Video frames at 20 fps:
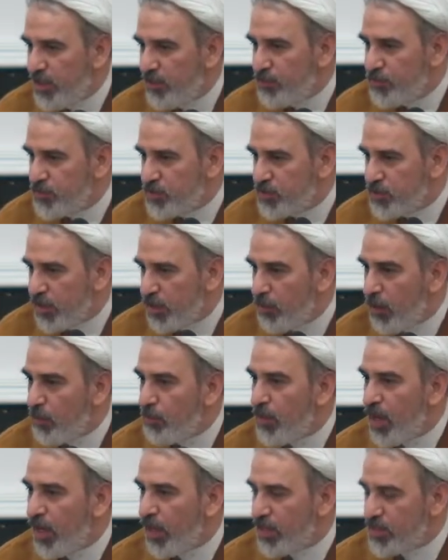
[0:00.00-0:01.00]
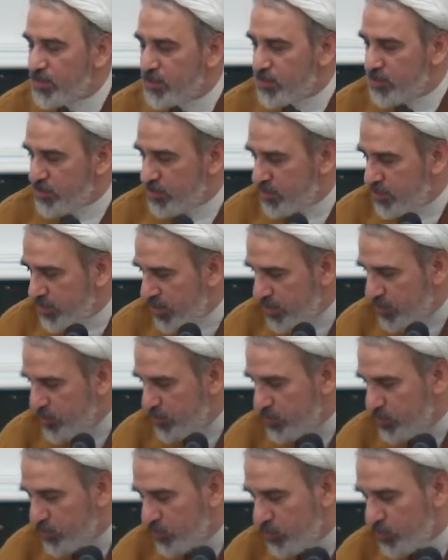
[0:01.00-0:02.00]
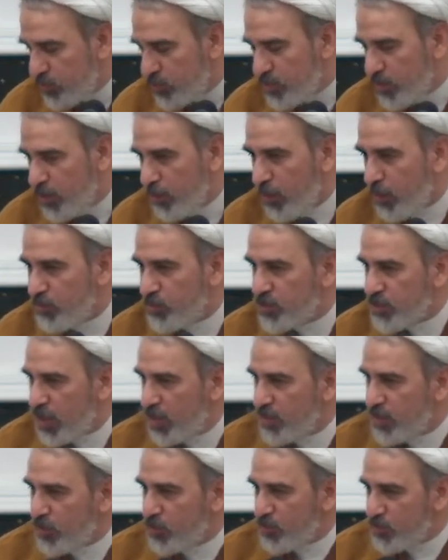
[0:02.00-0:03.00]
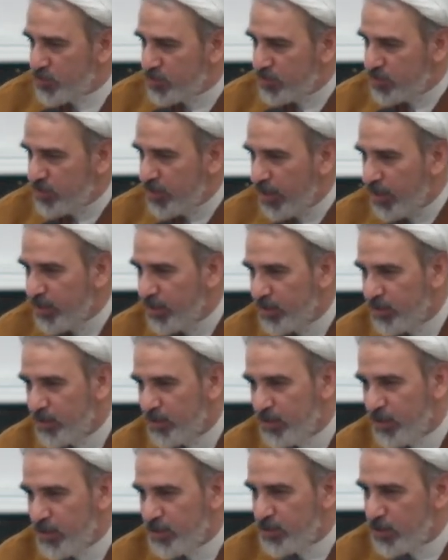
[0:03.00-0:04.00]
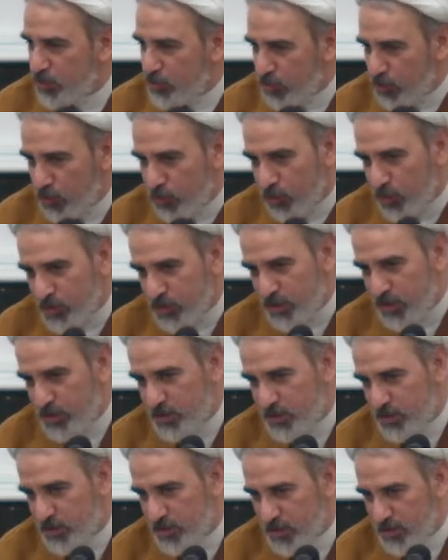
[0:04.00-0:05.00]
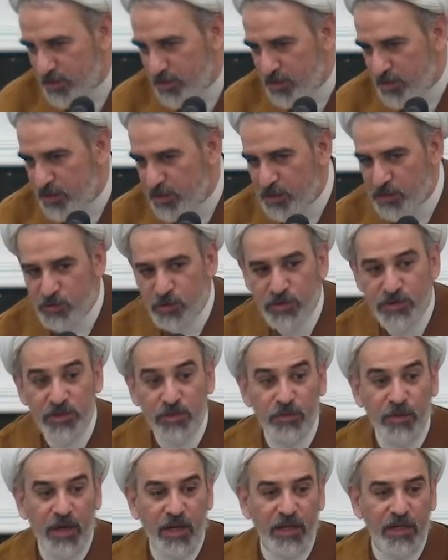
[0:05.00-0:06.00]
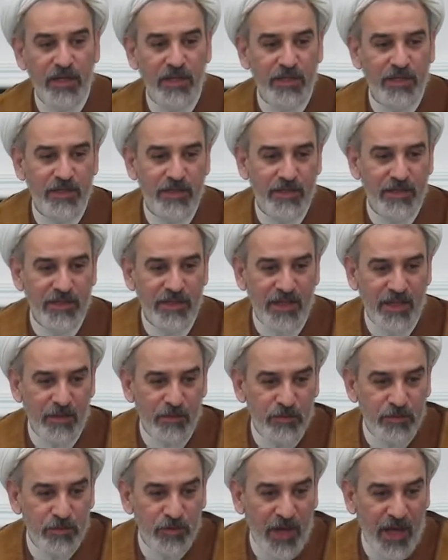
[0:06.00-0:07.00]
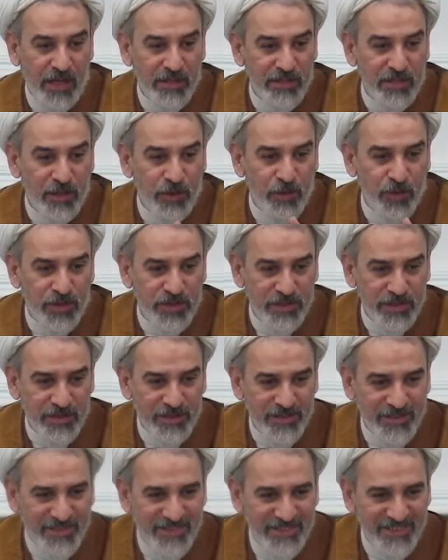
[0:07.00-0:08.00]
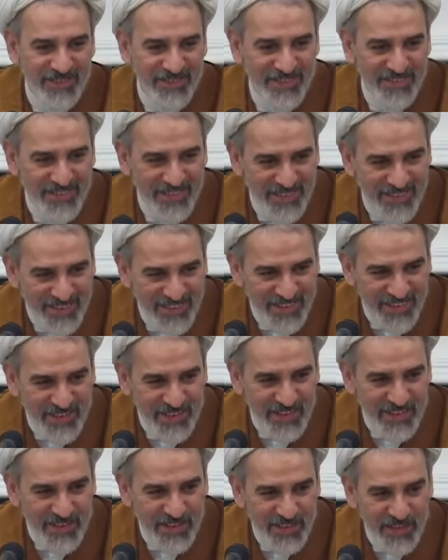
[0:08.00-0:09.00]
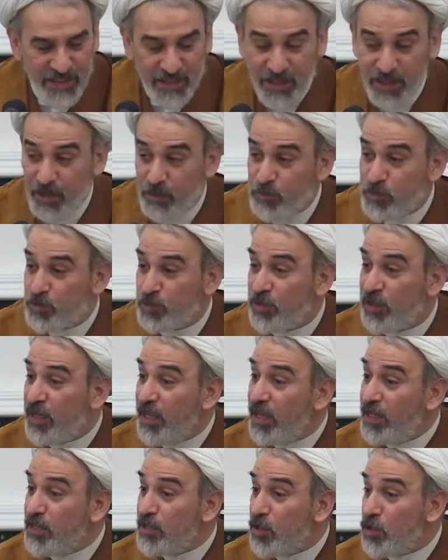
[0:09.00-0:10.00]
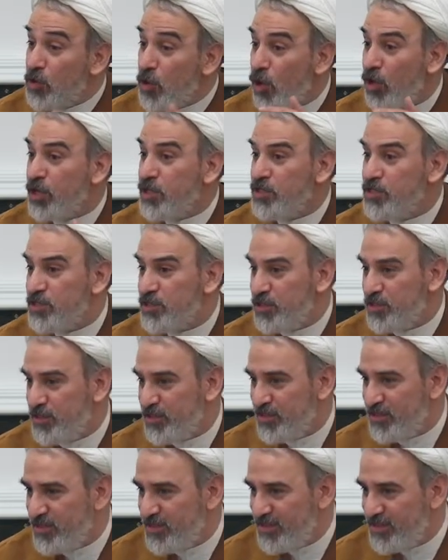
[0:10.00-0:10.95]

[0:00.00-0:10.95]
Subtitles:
leaves, Imam Baqir says to Imam Sadiq, who is young, he said, you know who was this? This was Jibreel. He came to ask a question. He came to gain the knowledge.